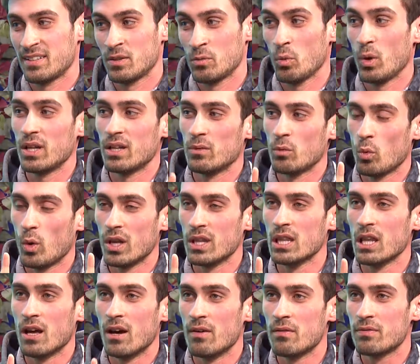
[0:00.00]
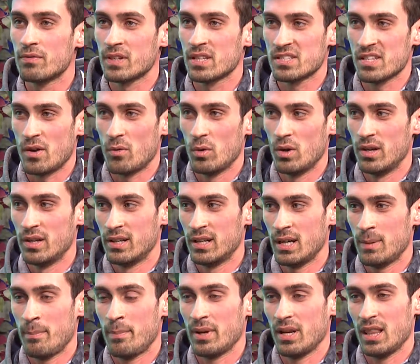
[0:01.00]
One love, because I won,
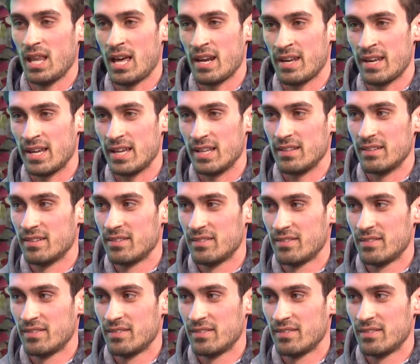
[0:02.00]
but a lot of hate.